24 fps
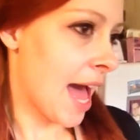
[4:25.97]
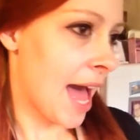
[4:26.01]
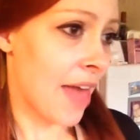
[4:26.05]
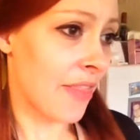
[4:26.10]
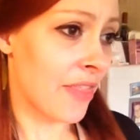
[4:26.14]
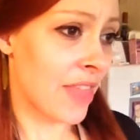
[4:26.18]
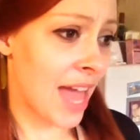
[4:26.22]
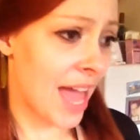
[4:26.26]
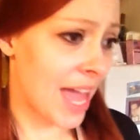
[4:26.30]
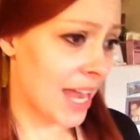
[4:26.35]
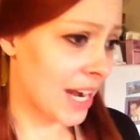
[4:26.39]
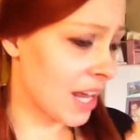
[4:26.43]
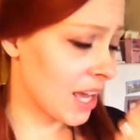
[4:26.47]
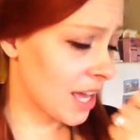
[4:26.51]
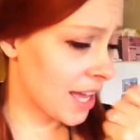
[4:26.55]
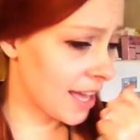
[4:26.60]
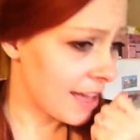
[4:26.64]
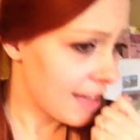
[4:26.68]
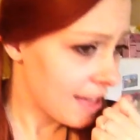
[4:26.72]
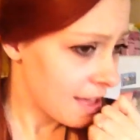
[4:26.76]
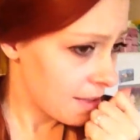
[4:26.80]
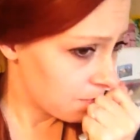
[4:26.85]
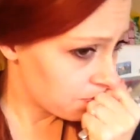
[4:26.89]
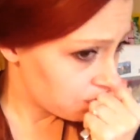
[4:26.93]
And
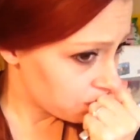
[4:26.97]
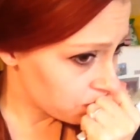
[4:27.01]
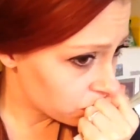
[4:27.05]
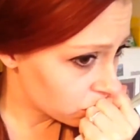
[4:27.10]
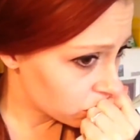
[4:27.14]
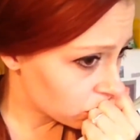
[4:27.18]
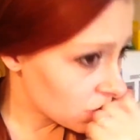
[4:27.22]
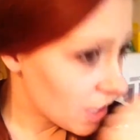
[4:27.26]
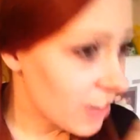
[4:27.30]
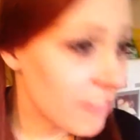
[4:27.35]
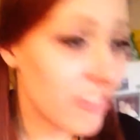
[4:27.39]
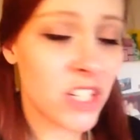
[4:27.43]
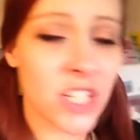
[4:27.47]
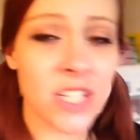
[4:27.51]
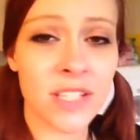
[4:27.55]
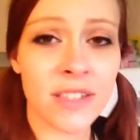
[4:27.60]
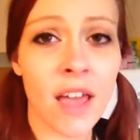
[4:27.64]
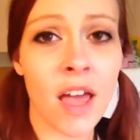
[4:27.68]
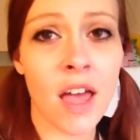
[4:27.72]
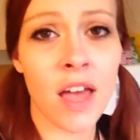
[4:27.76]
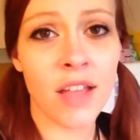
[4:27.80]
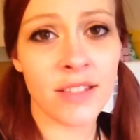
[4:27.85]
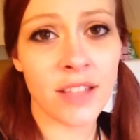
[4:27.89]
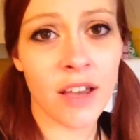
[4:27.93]
then for
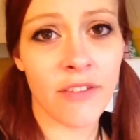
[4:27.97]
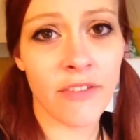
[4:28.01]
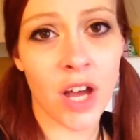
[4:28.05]
dessert,